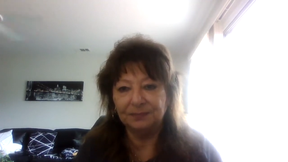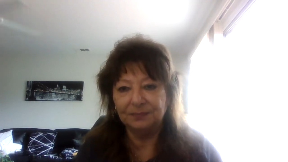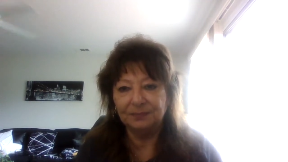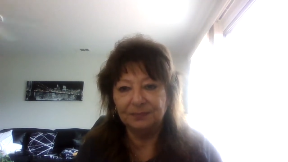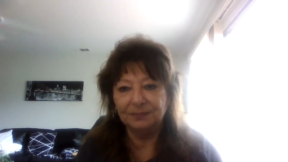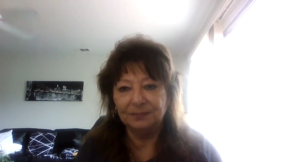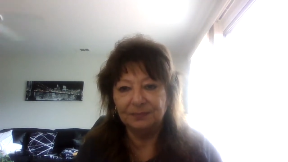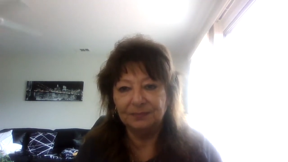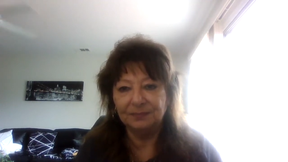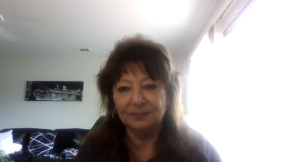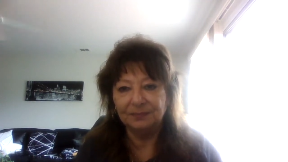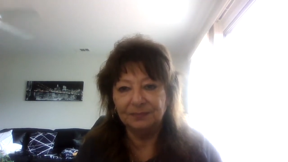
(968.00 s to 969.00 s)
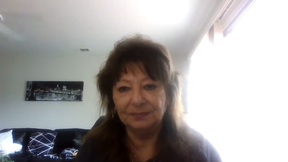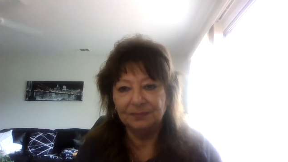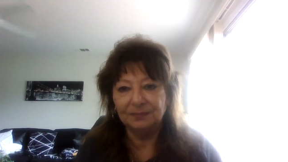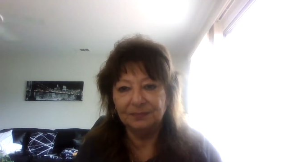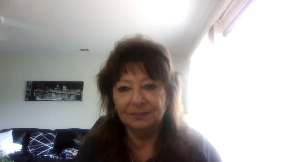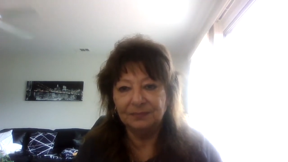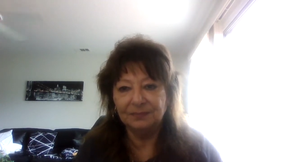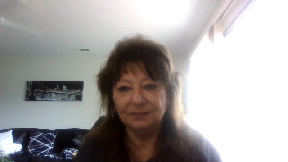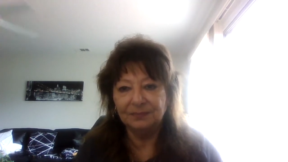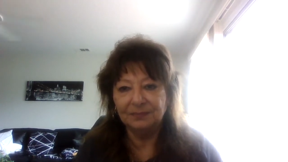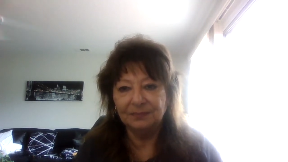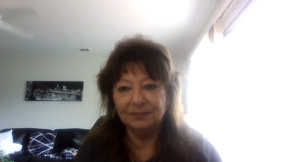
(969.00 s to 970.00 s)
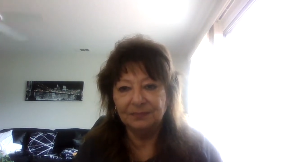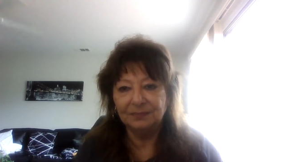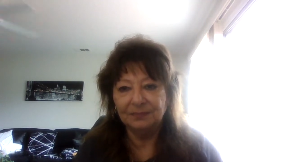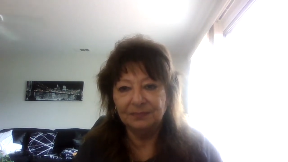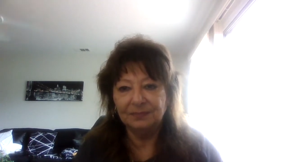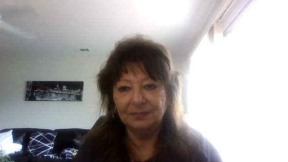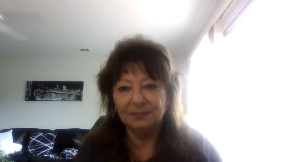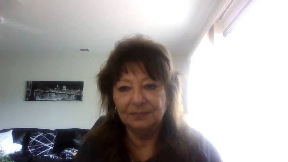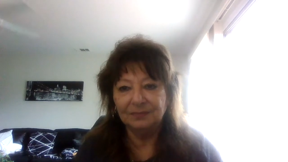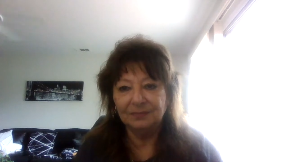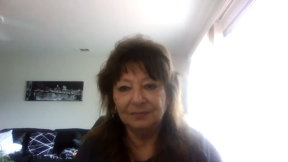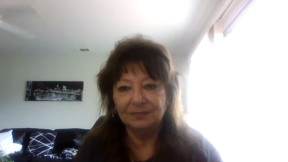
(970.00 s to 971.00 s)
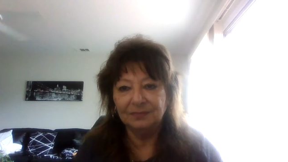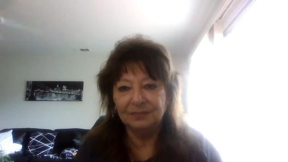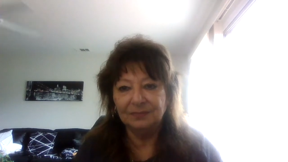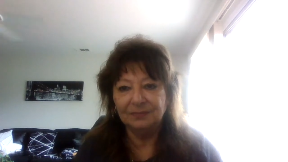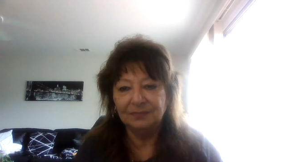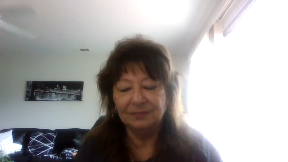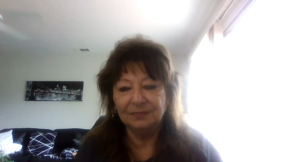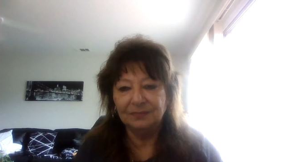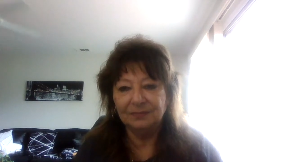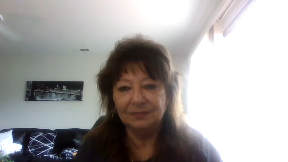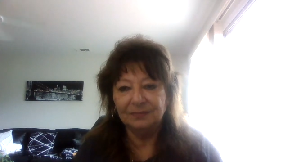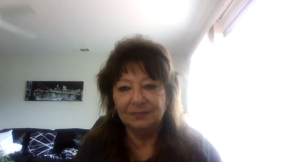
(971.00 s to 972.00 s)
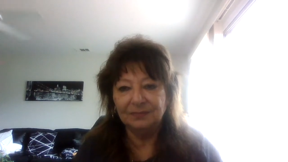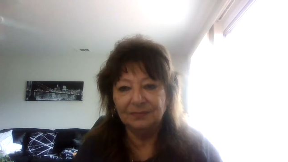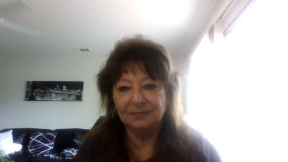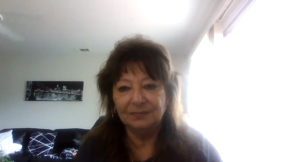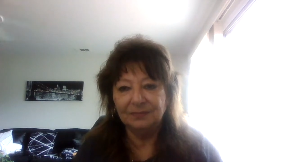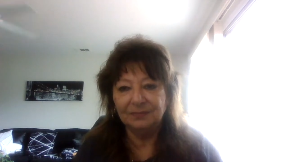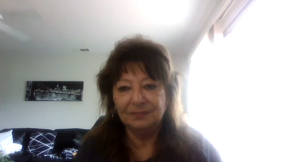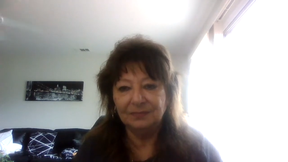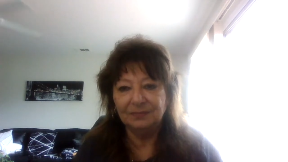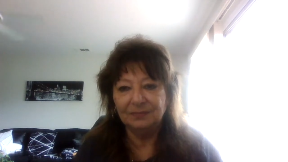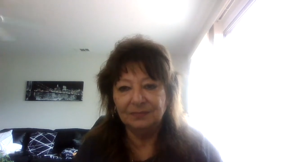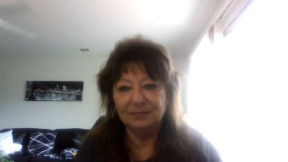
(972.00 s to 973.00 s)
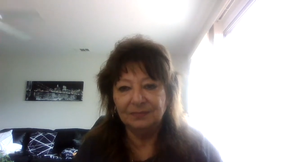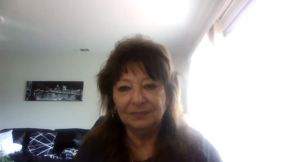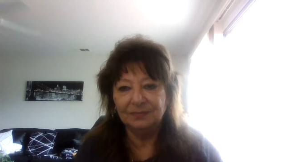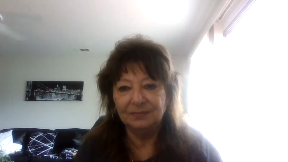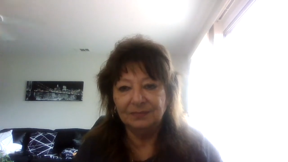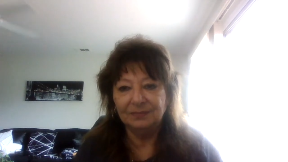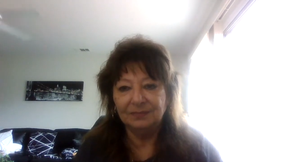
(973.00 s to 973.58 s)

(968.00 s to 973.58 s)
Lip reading: (no one is talking)